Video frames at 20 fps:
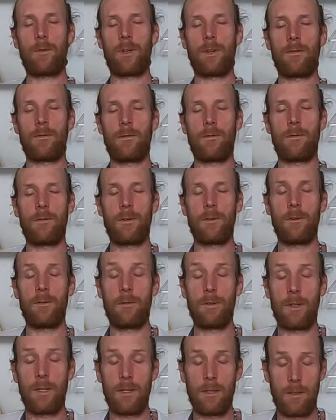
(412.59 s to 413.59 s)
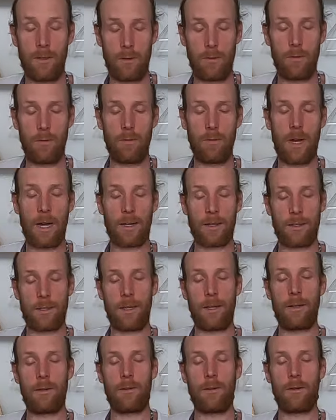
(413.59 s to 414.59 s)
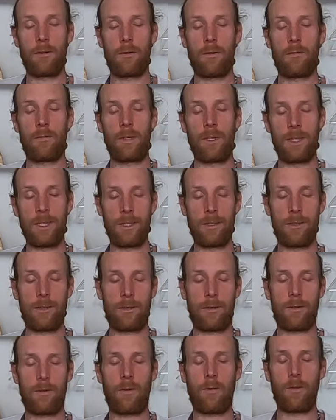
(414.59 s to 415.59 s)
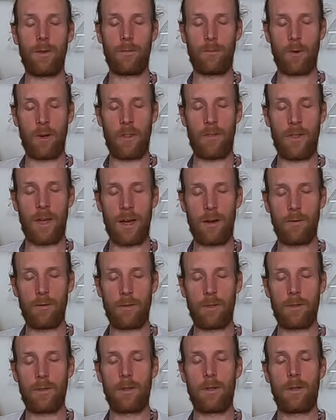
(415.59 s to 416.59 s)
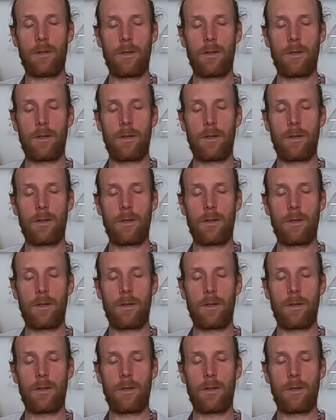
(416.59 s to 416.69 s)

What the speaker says: Whenever you need to exhale or release, hold the breath out.